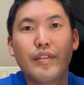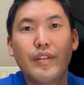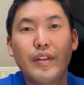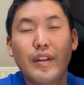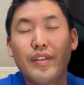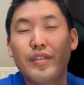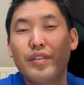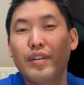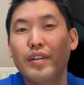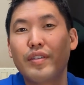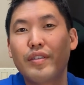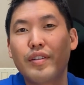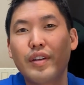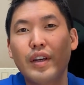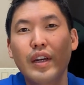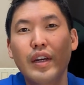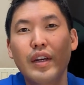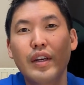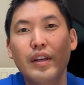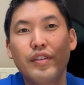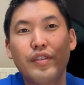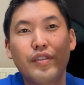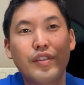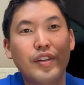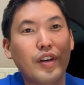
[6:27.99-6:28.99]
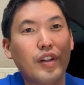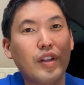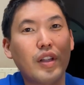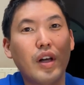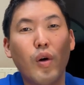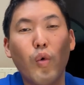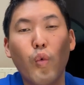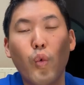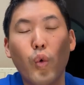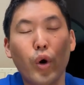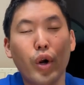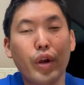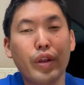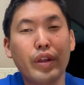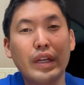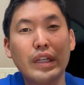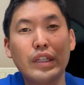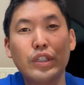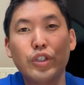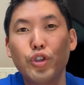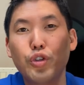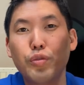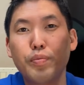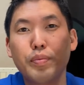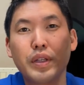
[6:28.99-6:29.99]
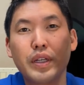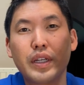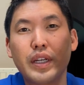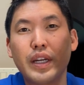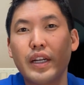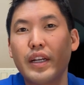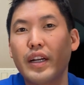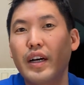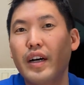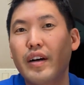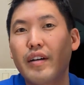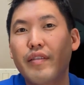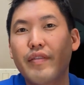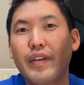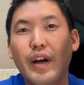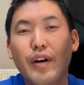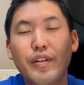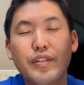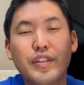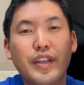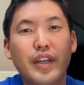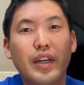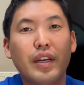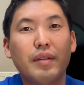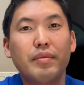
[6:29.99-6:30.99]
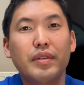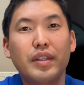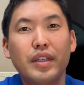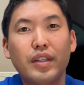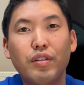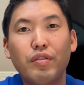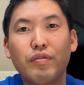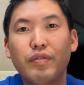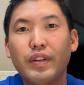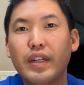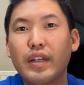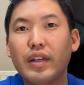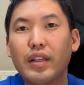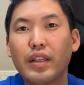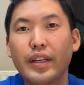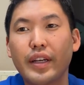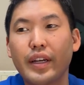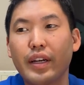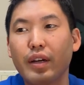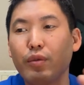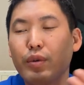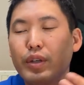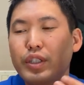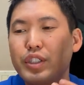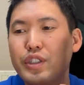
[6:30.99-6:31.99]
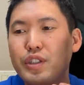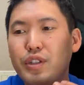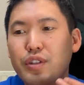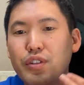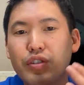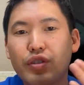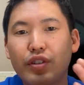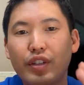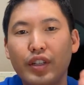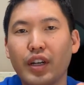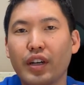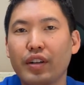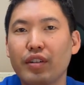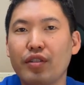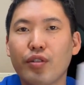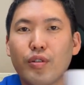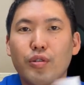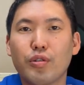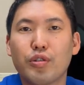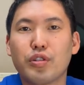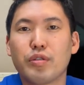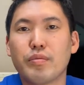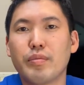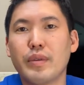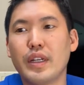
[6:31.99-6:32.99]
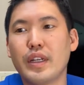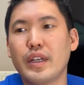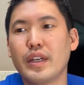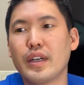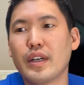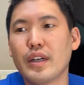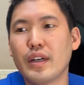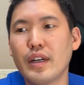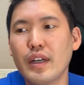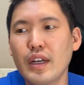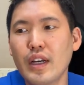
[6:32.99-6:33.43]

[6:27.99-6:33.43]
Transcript: This is still a worthy duplicate of Elta M D U V Clear, which you see on social media.